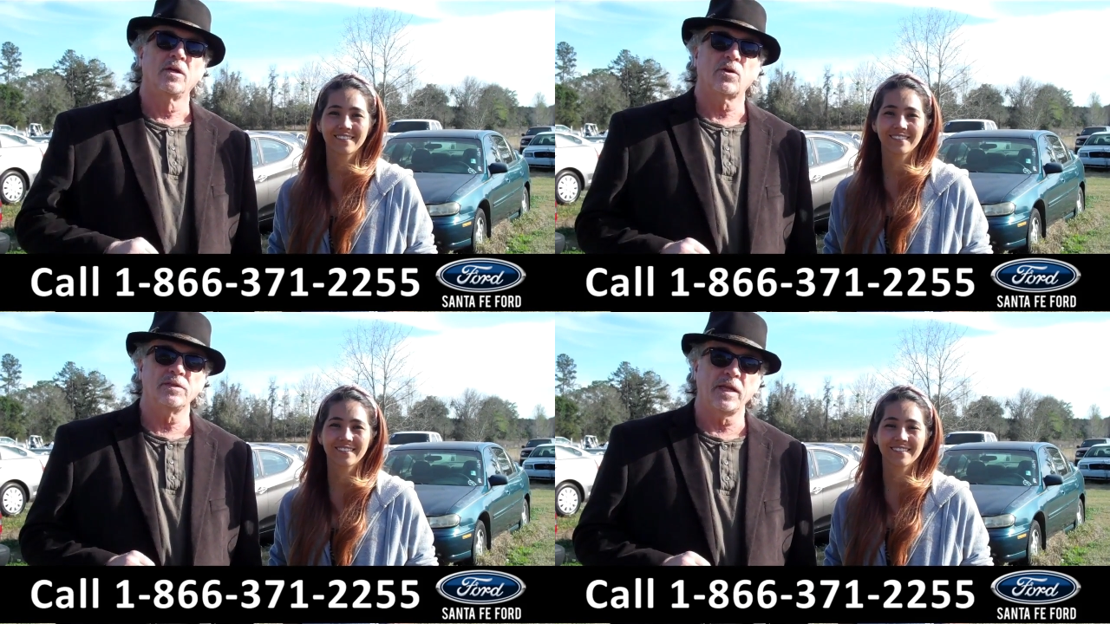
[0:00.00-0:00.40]

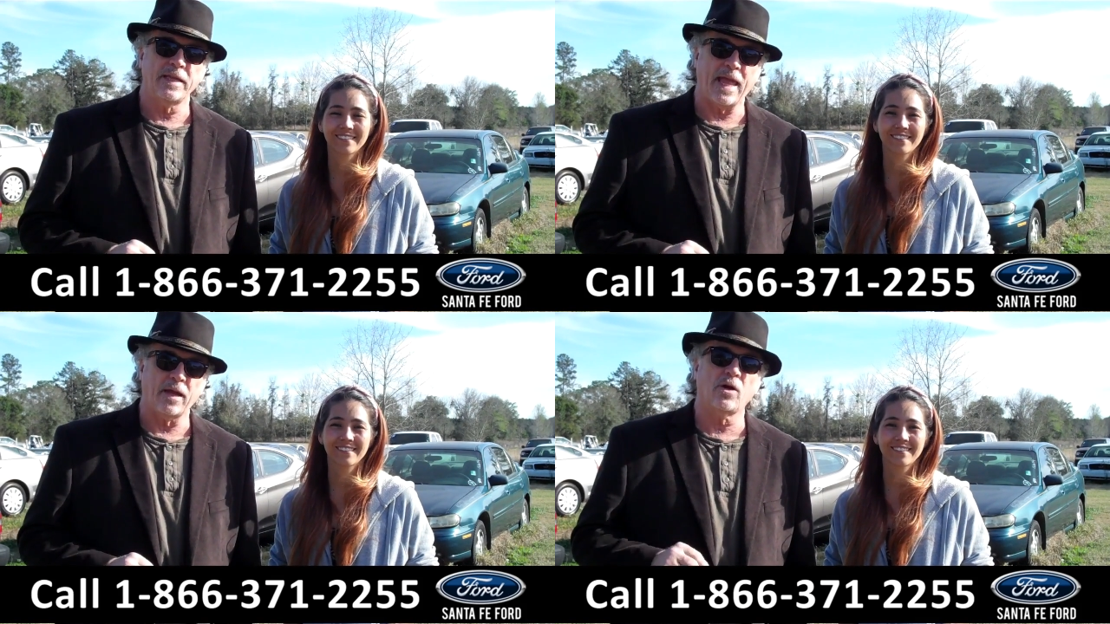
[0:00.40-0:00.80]
Speaker 1: Corinne,
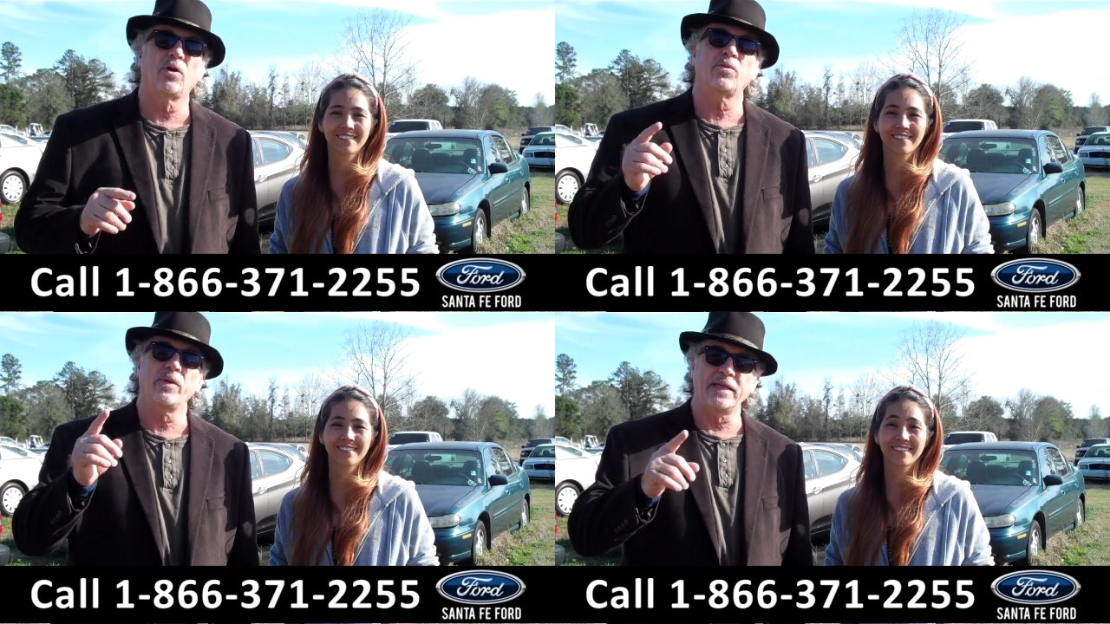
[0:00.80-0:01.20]

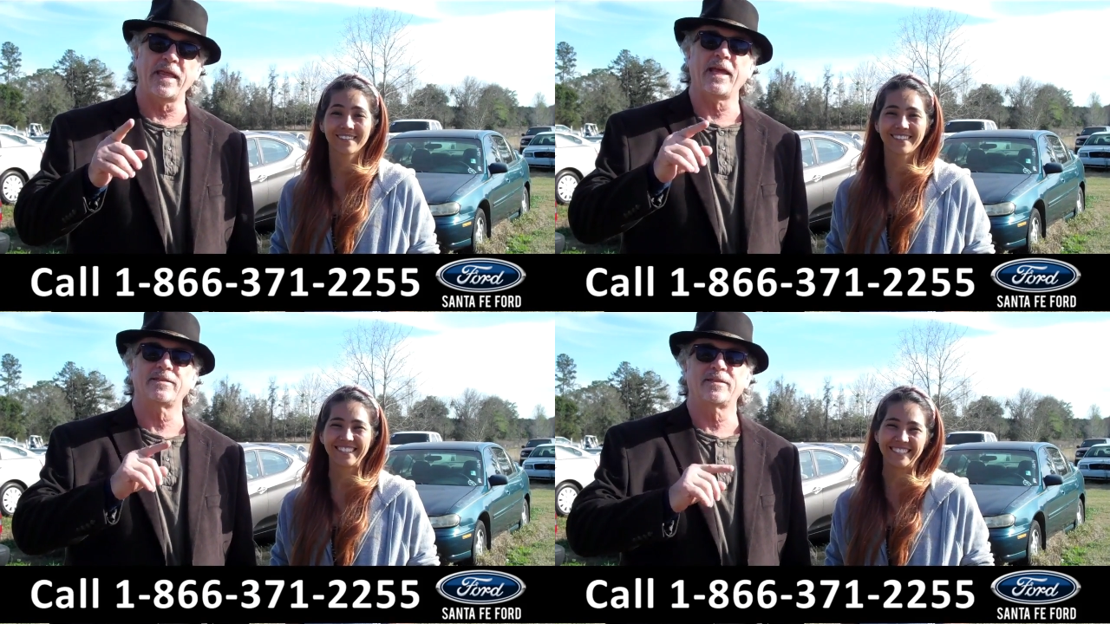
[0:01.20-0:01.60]
Corinne
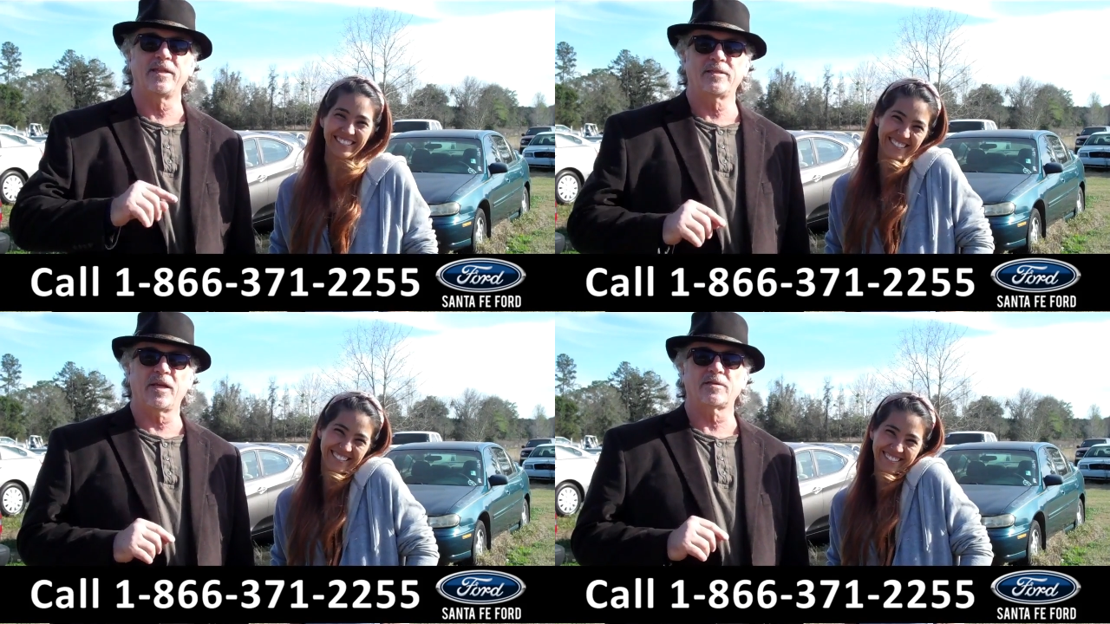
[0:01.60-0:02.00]
has
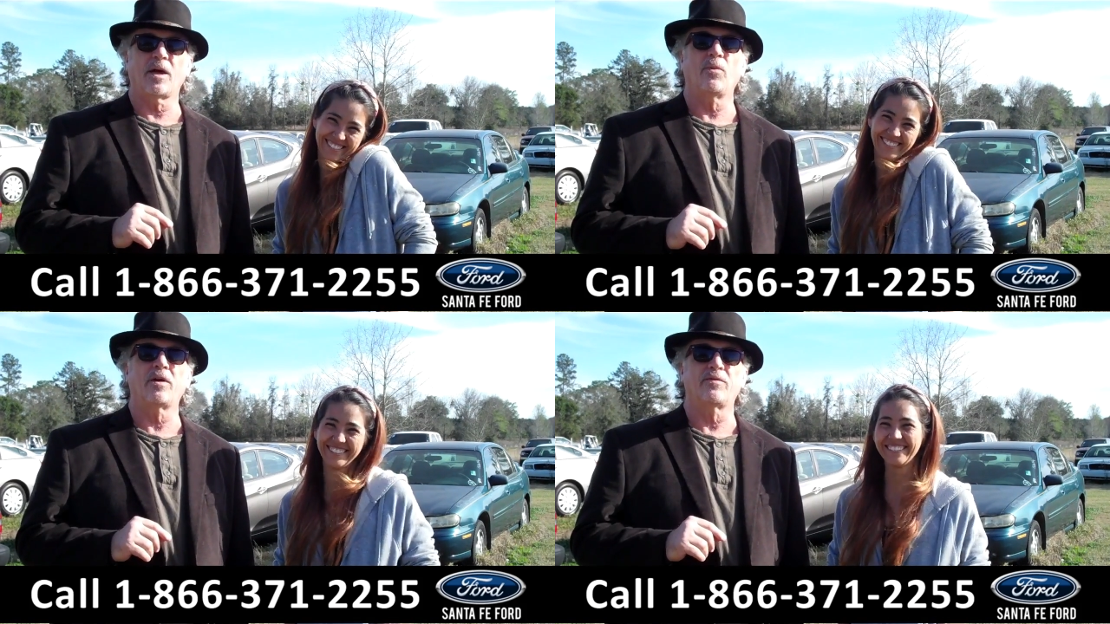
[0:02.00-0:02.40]
details
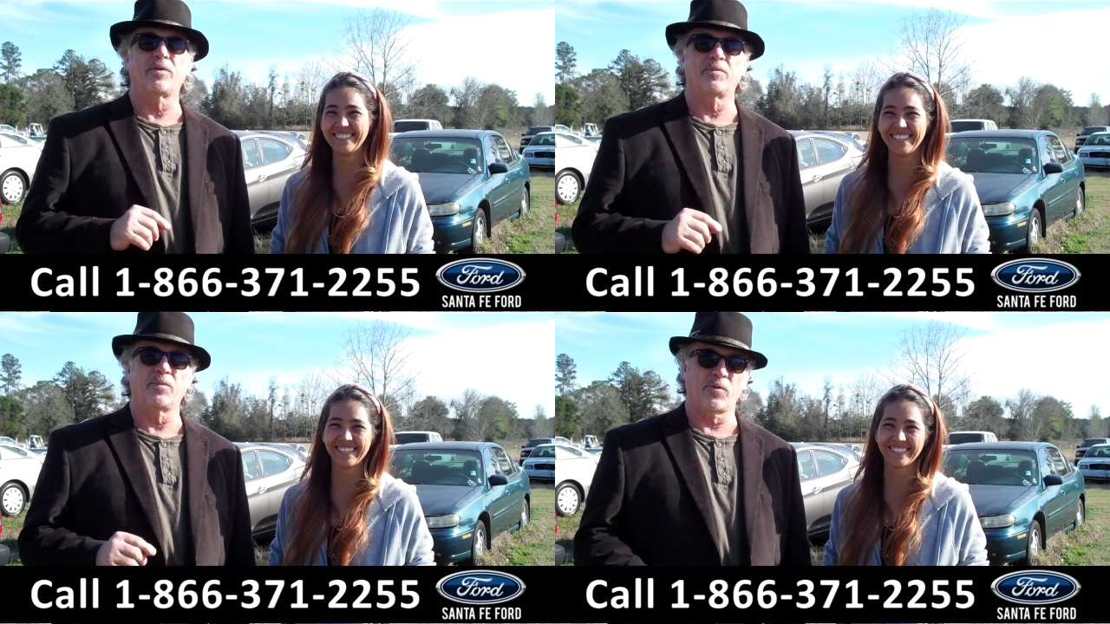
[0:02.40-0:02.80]
on one of
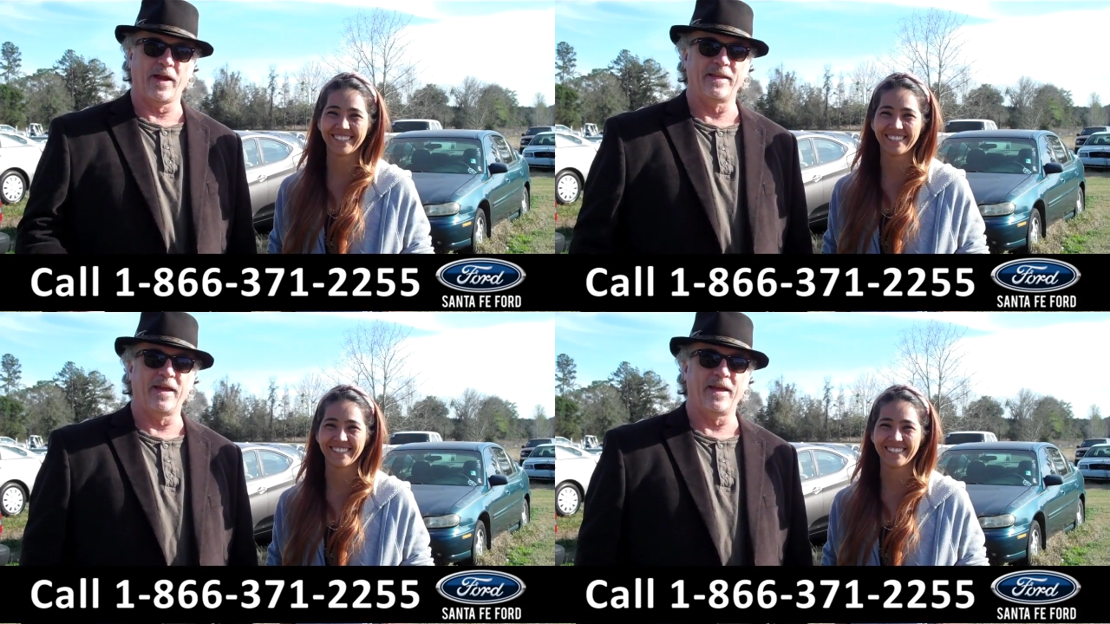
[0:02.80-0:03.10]
them right